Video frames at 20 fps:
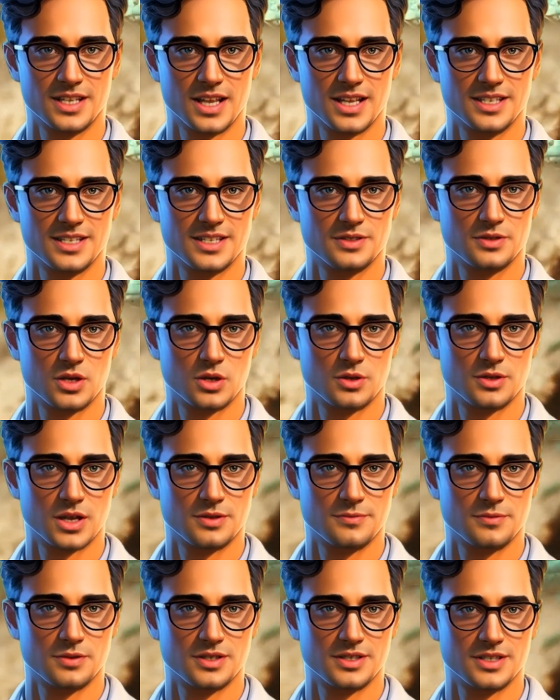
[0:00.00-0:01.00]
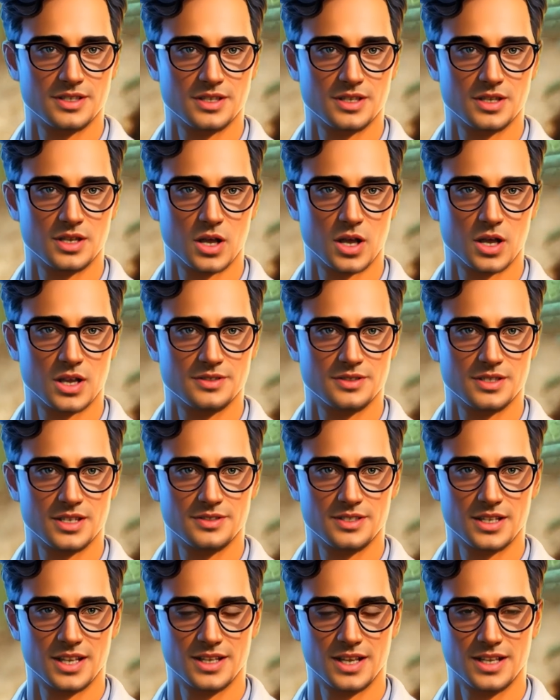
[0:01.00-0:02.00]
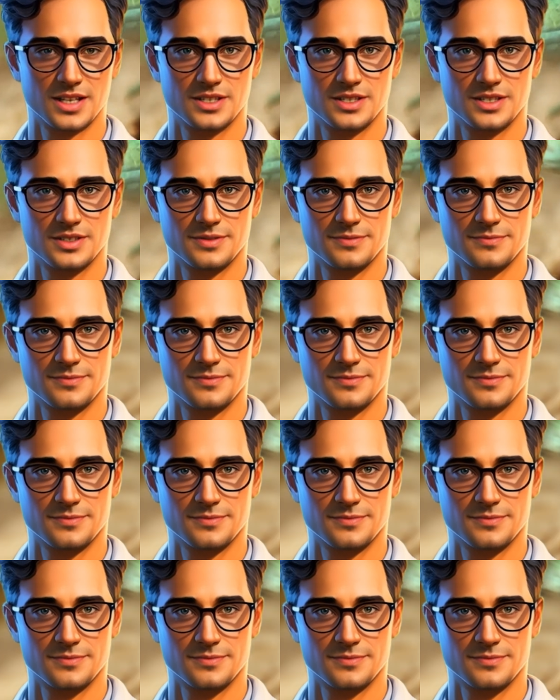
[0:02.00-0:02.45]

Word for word: and small mammals, offering ventilation,